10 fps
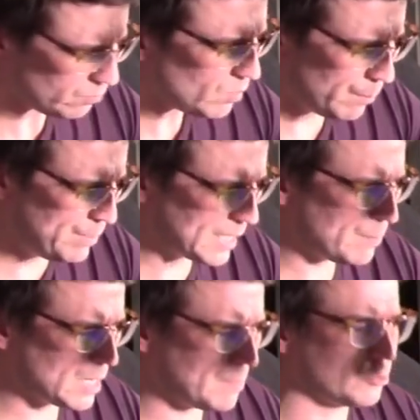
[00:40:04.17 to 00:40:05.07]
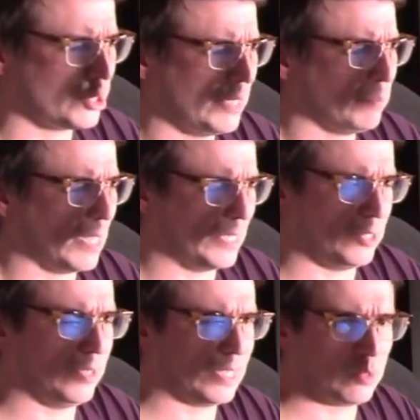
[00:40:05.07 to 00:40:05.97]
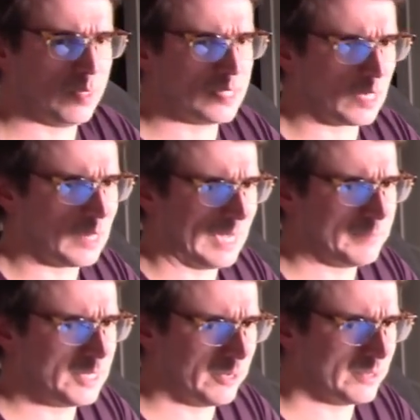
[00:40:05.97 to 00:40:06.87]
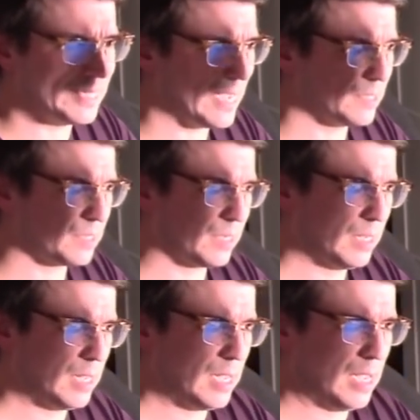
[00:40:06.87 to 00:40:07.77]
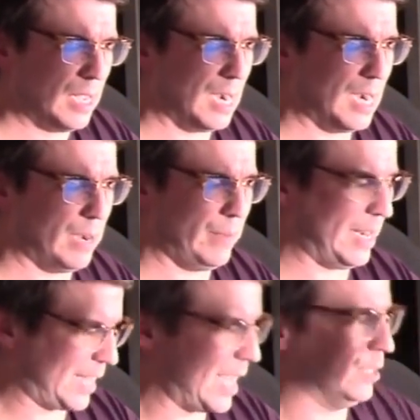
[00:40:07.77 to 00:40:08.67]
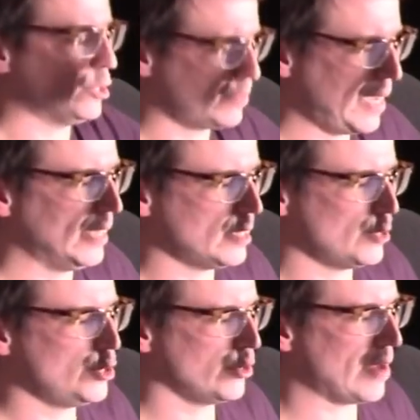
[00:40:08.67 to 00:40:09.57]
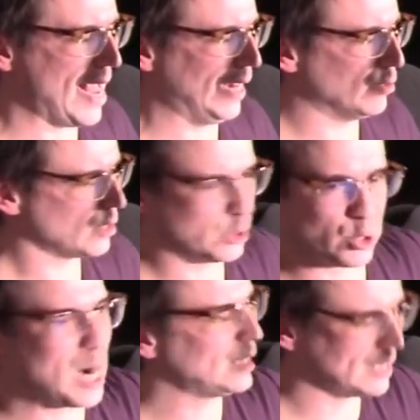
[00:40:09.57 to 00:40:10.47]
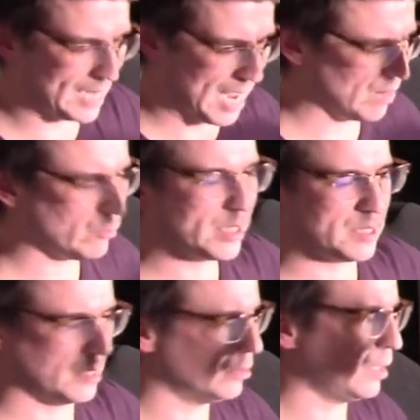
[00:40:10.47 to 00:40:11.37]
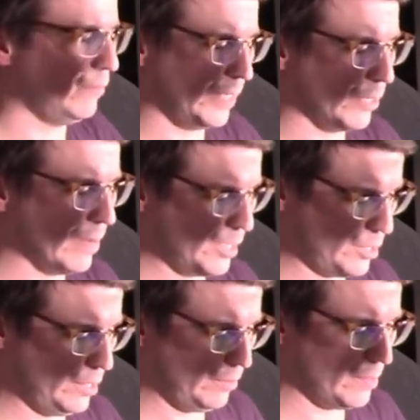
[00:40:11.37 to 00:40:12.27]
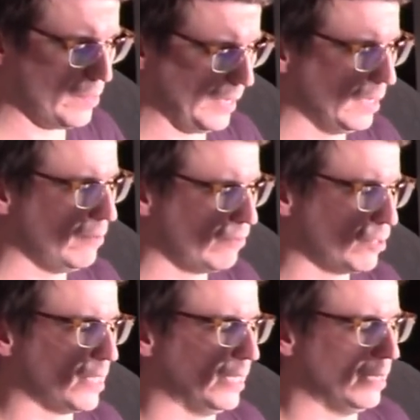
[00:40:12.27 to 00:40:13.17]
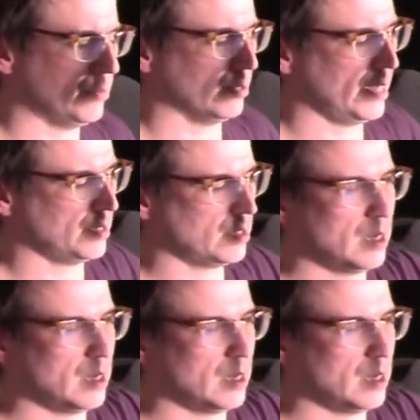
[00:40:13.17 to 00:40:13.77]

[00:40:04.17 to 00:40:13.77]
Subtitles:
pick up a couple cheap lights. You can get the ones that clamp to your desk. And again, just pay attention to your angles and try like every single configuration that you can think of for setting up your lights.